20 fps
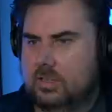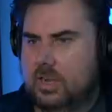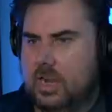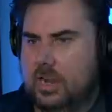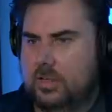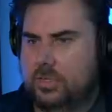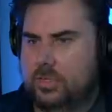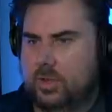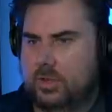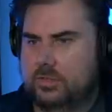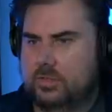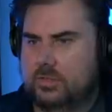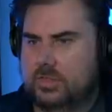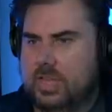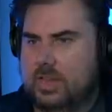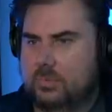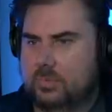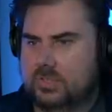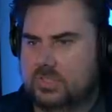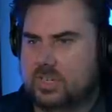I thought
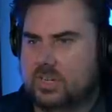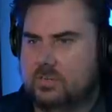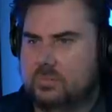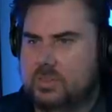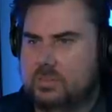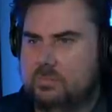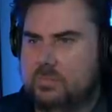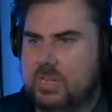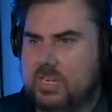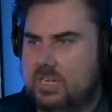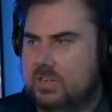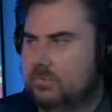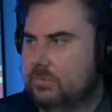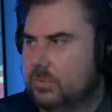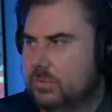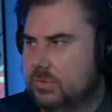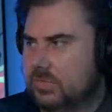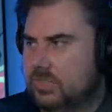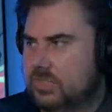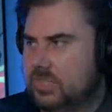that was gonna be
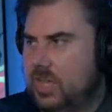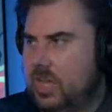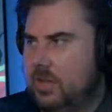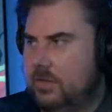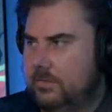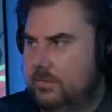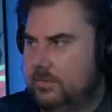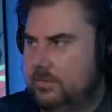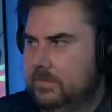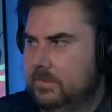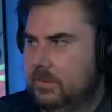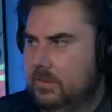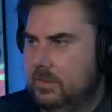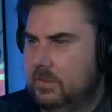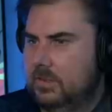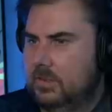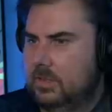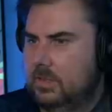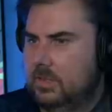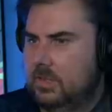meaningful stuff.
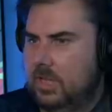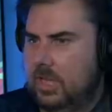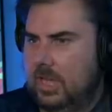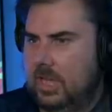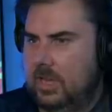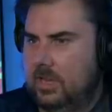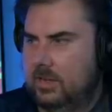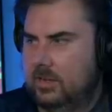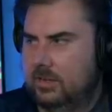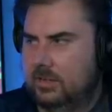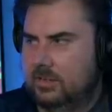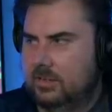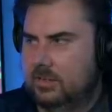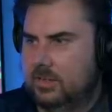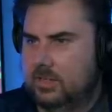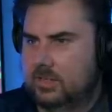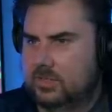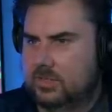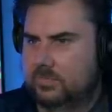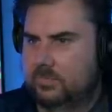Oh. And you mean
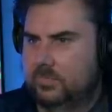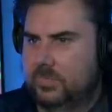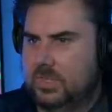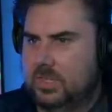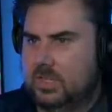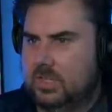the fact that they